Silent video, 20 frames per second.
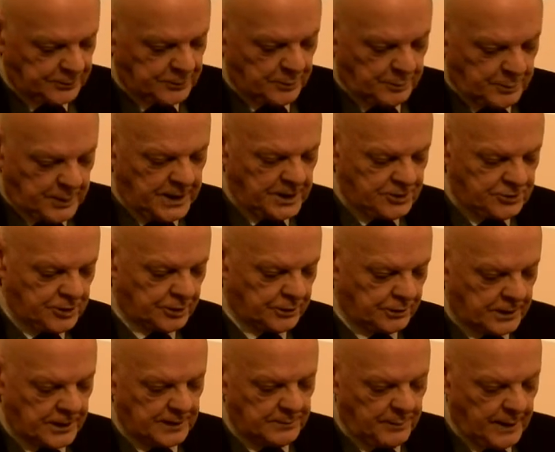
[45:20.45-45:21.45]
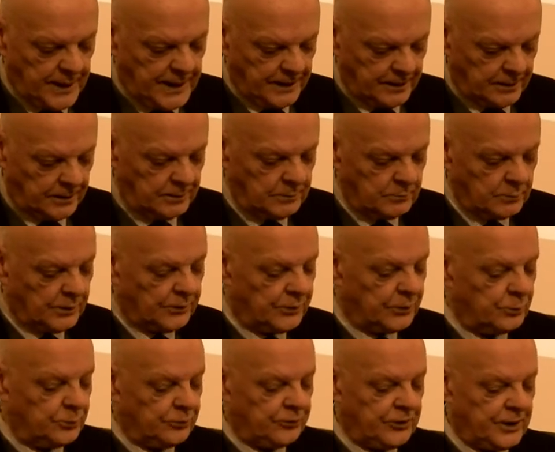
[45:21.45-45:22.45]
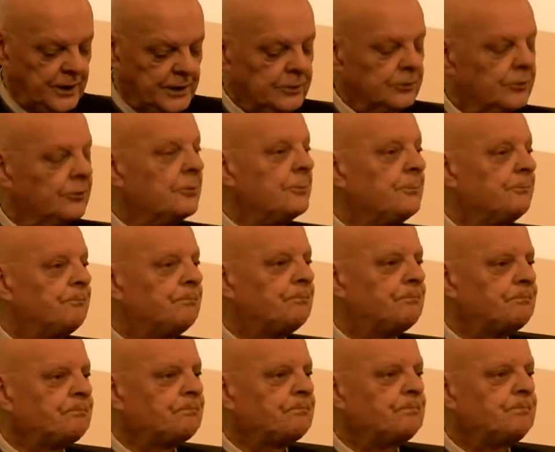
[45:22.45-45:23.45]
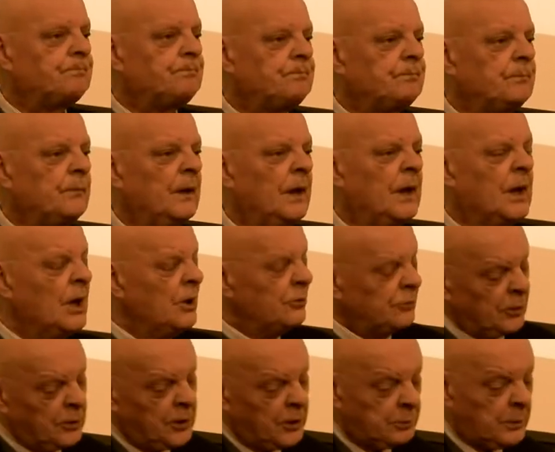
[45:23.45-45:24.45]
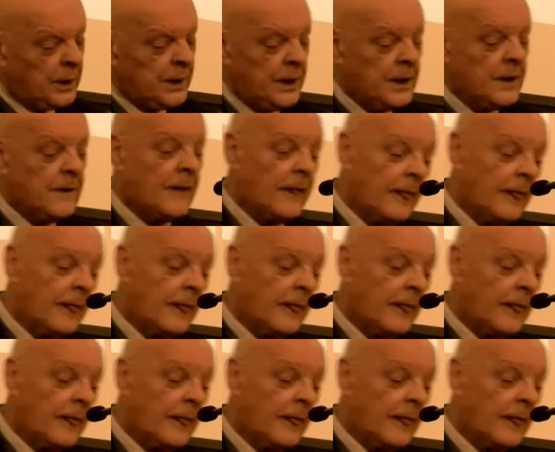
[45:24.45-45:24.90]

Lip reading: to patiently bear with those things. So that when